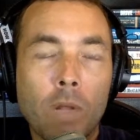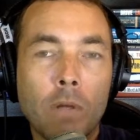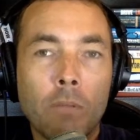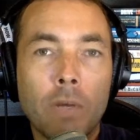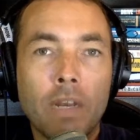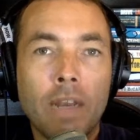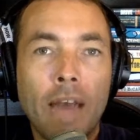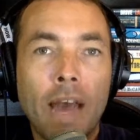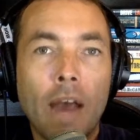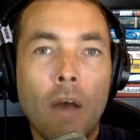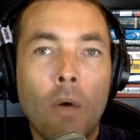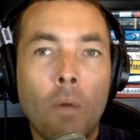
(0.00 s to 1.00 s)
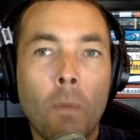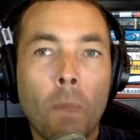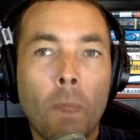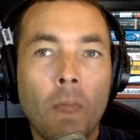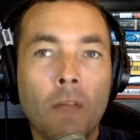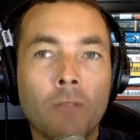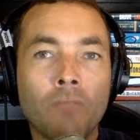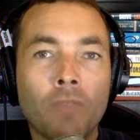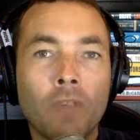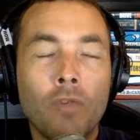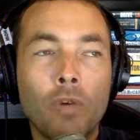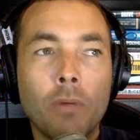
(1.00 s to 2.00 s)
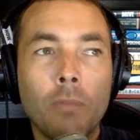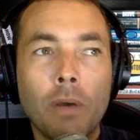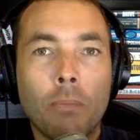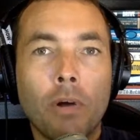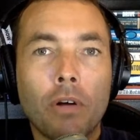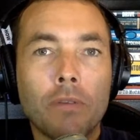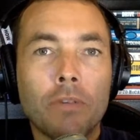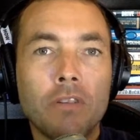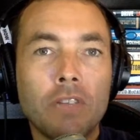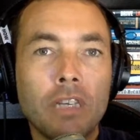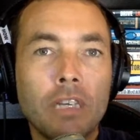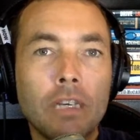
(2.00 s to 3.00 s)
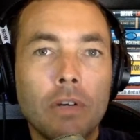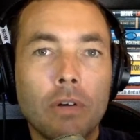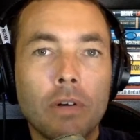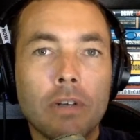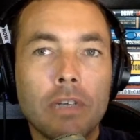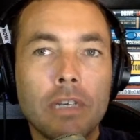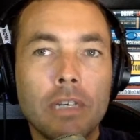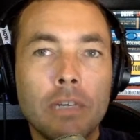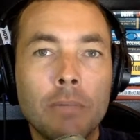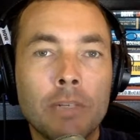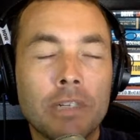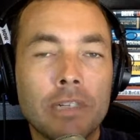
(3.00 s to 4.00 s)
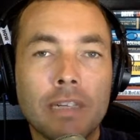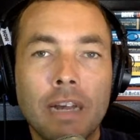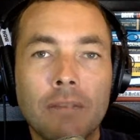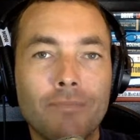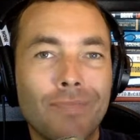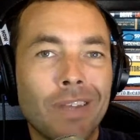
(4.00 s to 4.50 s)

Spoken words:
But now, if you can be a part of a league or a team, it's just like,